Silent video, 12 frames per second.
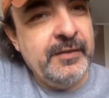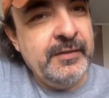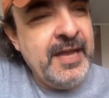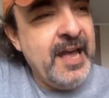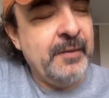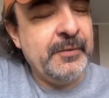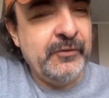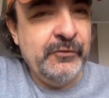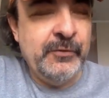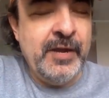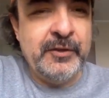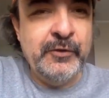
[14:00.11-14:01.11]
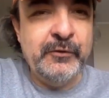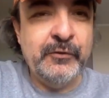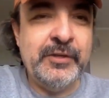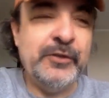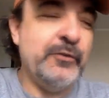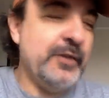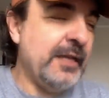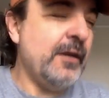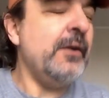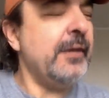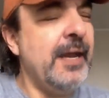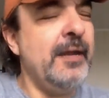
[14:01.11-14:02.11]
Yeah, because you got used to it and you're like,
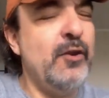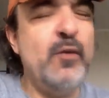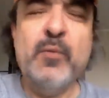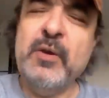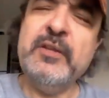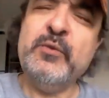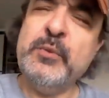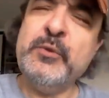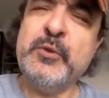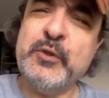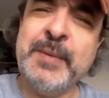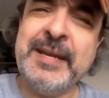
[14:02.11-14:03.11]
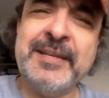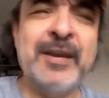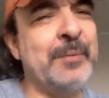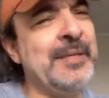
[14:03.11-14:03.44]
okay, I know more or less what to expect now. I